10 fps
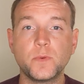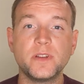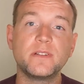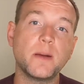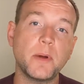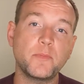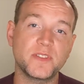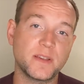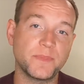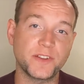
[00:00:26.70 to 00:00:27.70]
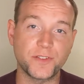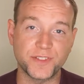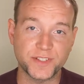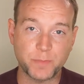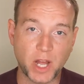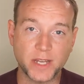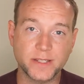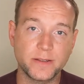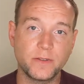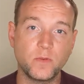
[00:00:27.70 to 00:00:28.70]
where you come up with something on the
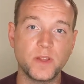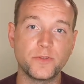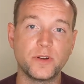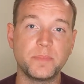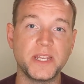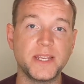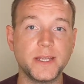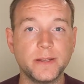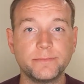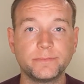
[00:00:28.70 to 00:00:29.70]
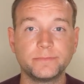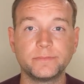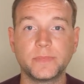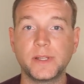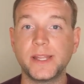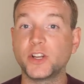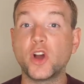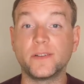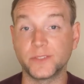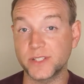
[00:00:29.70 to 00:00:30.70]
spot, whether it be in a
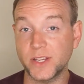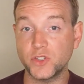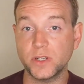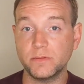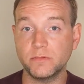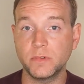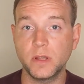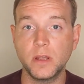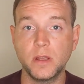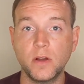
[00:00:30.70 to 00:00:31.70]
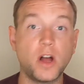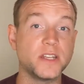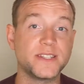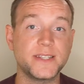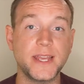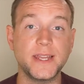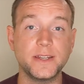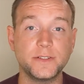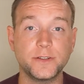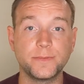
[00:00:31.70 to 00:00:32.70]
conversation, on
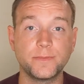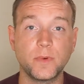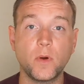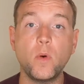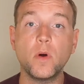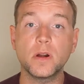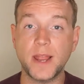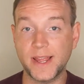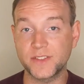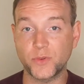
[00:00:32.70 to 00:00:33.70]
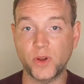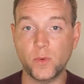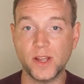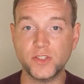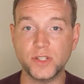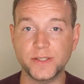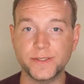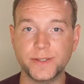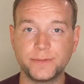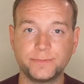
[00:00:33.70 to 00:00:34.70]
stage, or answering
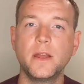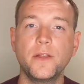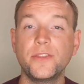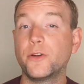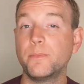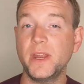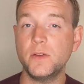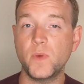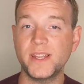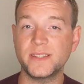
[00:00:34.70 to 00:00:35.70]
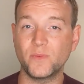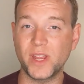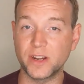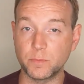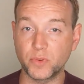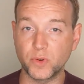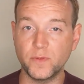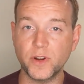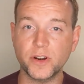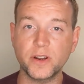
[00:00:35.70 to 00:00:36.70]
questions. There are many ways that we can
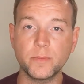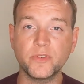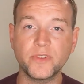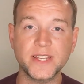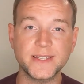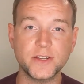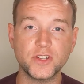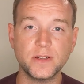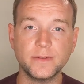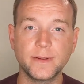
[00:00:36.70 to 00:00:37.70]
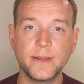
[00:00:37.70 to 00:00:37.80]
improve on our improvisation,